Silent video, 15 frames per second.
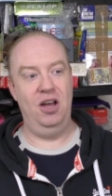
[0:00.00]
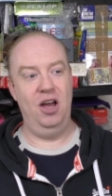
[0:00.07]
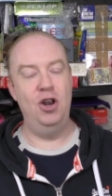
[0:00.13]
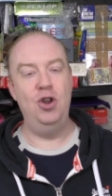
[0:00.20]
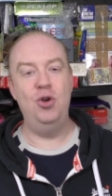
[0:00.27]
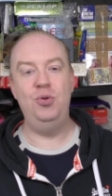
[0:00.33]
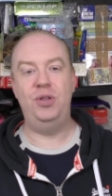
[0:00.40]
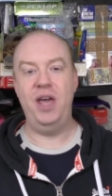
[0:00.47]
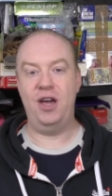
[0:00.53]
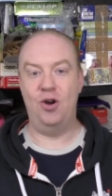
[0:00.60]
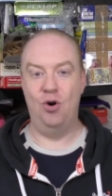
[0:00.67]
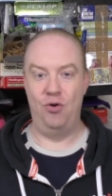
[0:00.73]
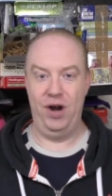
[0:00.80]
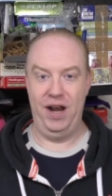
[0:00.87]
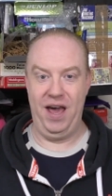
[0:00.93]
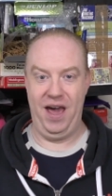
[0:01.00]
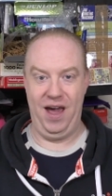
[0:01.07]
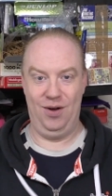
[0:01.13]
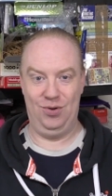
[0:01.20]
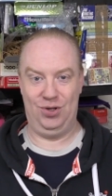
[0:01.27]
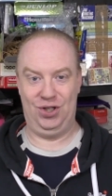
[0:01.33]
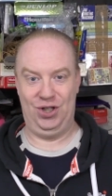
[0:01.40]
a new decor in the
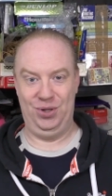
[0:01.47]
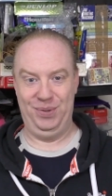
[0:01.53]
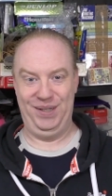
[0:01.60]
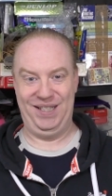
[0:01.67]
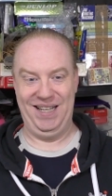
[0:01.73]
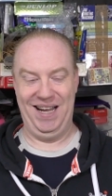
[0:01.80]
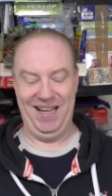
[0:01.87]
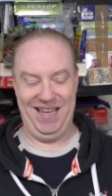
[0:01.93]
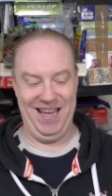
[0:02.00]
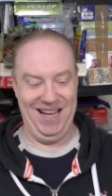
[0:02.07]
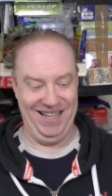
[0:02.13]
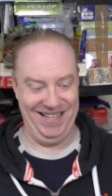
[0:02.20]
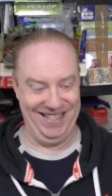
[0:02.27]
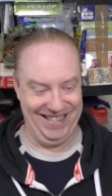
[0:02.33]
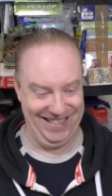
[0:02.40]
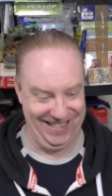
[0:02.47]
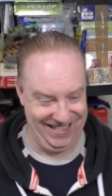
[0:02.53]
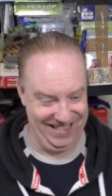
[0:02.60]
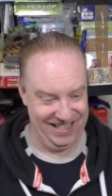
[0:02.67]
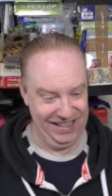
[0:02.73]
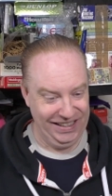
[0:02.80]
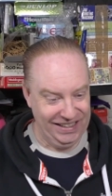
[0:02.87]
house, shall we say.
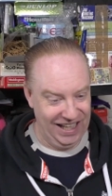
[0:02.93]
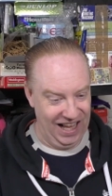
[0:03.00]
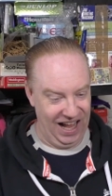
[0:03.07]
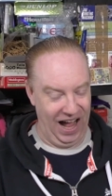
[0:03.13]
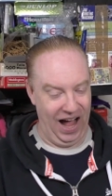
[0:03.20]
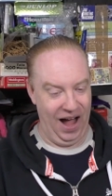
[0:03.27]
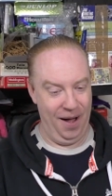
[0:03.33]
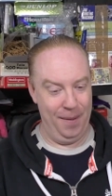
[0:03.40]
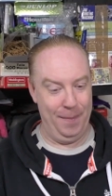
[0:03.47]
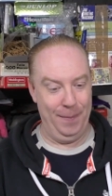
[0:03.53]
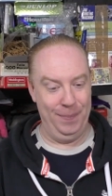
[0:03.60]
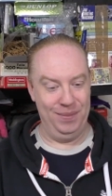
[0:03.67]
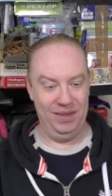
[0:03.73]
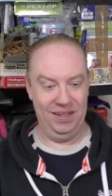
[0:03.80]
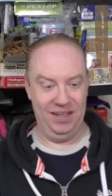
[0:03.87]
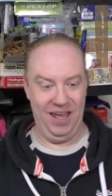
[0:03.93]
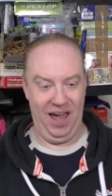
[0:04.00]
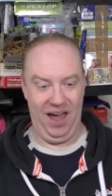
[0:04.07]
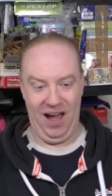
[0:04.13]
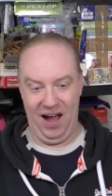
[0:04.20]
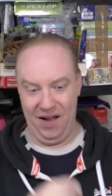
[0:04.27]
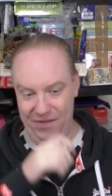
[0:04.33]

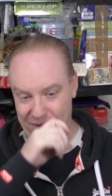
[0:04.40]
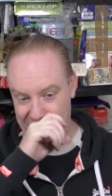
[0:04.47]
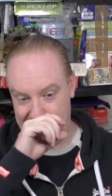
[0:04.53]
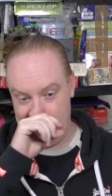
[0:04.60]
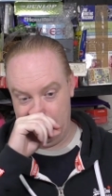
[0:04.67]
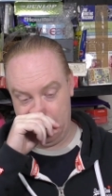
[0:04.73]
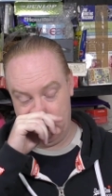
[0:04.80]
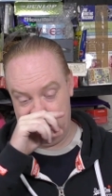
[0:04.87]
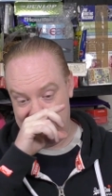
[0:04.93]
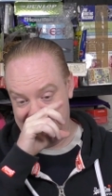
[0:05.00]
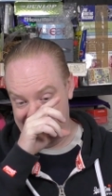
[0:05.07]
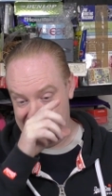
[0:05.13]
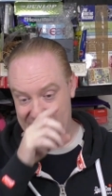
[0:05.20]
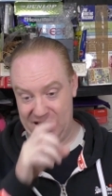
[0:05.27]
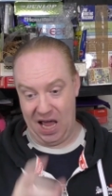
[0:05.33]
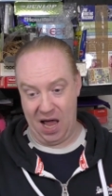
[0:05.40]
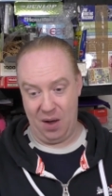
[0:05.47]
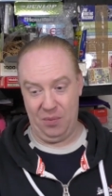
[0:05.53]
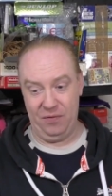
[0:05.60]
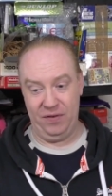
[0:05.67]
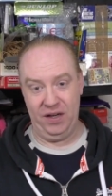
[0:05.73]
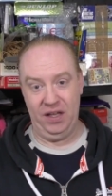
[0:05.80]
Yeah, I think
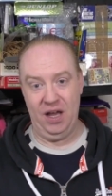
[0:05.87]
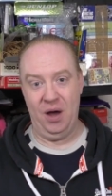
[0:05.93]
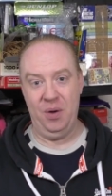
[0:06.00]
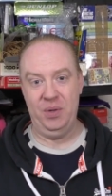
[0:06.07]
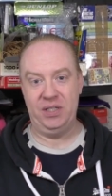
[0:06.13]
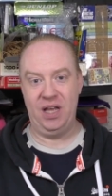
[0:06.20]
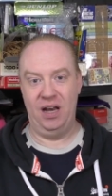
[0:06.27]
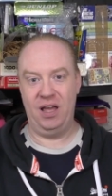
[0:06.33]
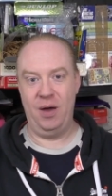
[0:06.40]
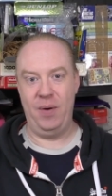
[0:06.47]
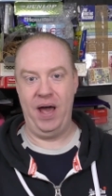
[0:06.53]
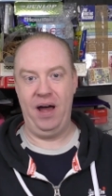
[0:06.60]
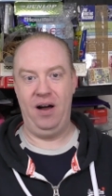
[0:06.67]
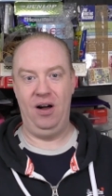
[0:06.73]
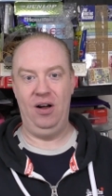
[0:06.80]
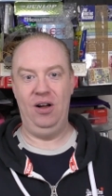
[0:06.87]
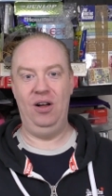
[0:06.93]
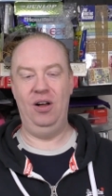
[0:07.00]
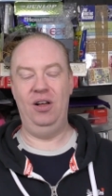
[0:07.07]
that video is going to go out